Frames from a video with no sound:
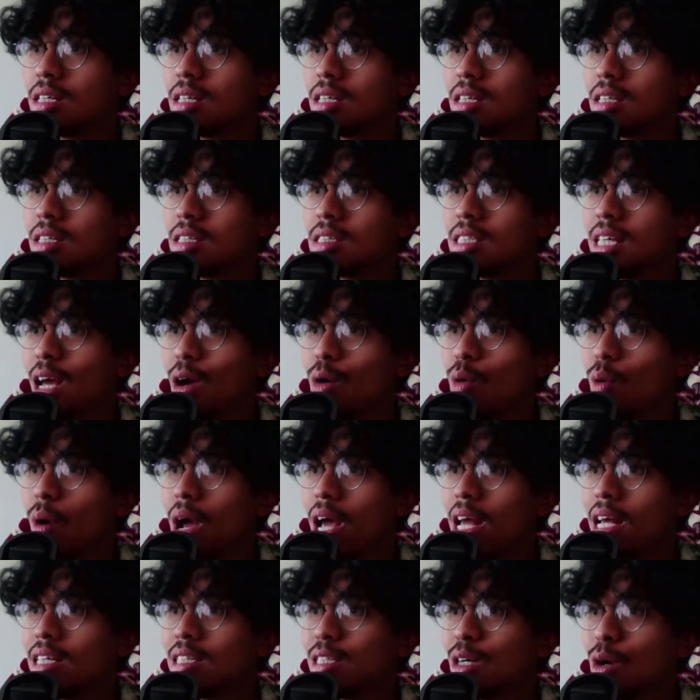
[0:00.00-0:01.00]
Stay
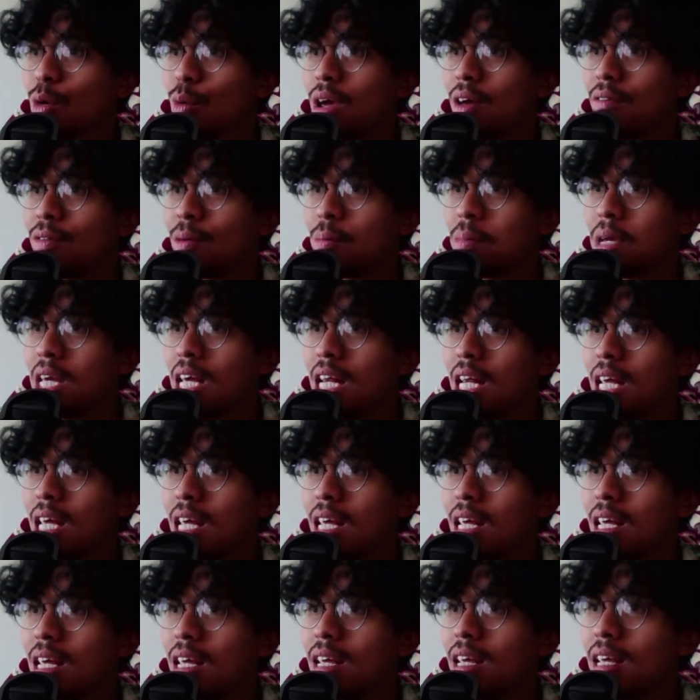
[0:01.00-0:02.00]
away! Stay away from kitty.
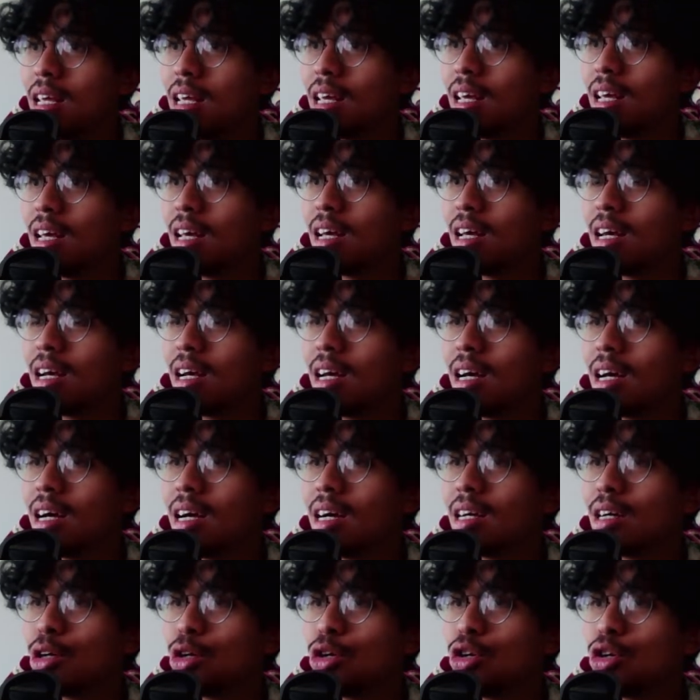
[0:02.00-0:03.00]

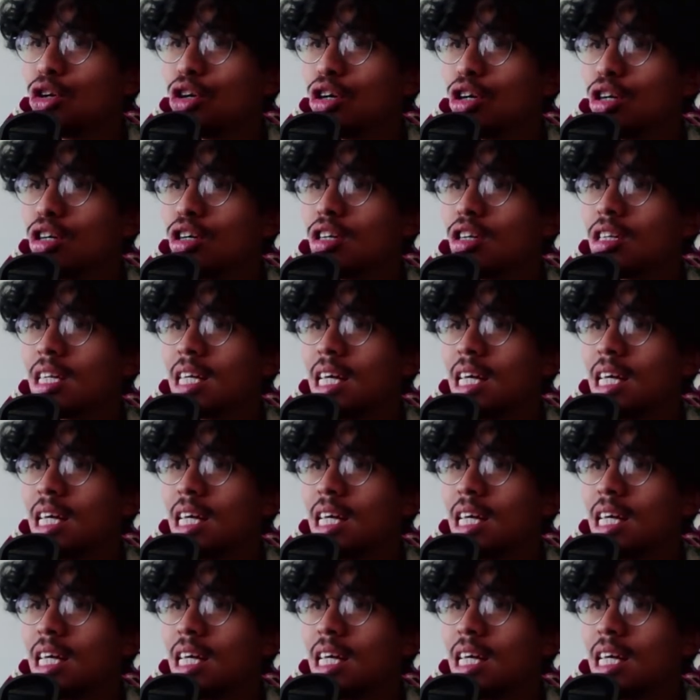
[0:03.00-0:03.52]
Good